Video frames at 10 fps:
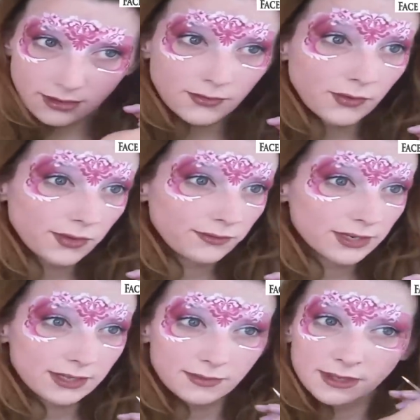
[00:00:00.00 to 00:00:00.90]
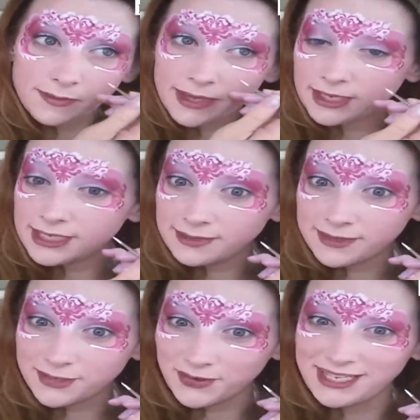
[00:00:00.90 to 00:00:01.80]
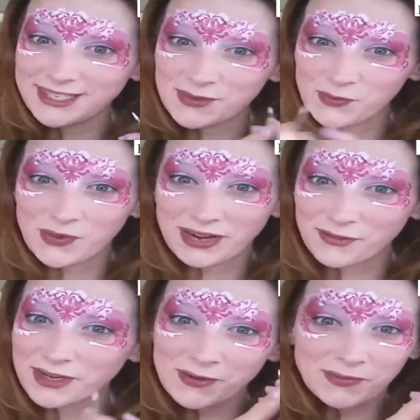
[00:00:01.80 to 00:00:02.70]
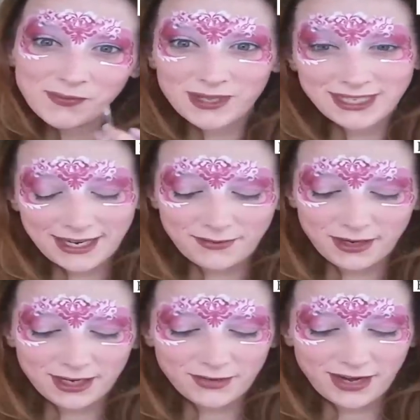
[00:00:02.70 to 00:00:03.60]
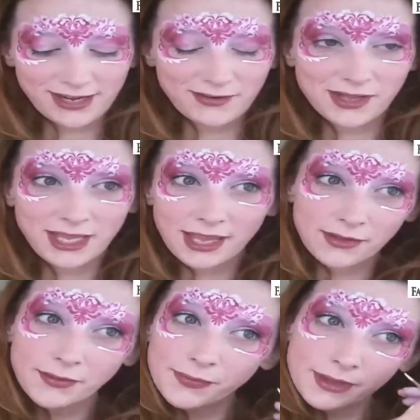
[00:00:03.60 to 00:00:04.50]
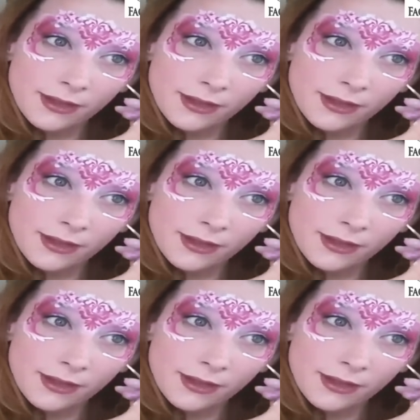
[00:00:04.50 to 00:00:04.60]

We're going for some symmetry, so whatever we do on one side, we're going to try and do on the other.